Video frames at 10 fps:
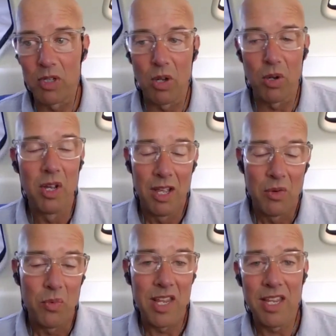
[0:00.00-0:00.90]
So
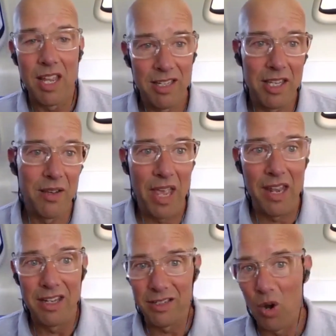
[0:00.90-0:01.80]
when you get to the
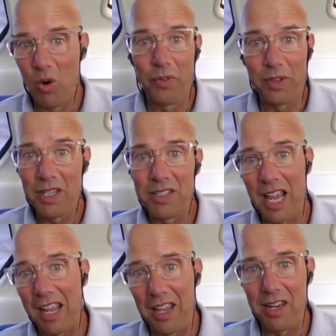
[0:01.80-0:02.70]
event, it's hopefully
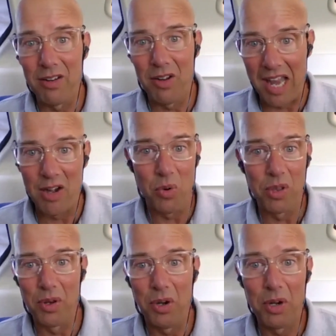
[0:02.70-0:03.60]
second and
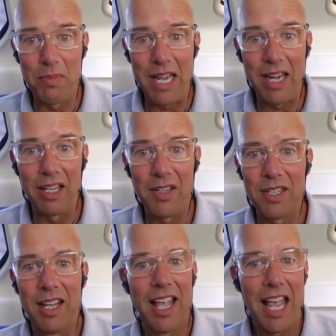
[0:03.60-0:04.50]
or third
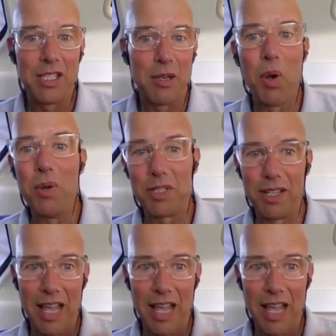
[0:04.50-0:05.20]
meetings, as opposed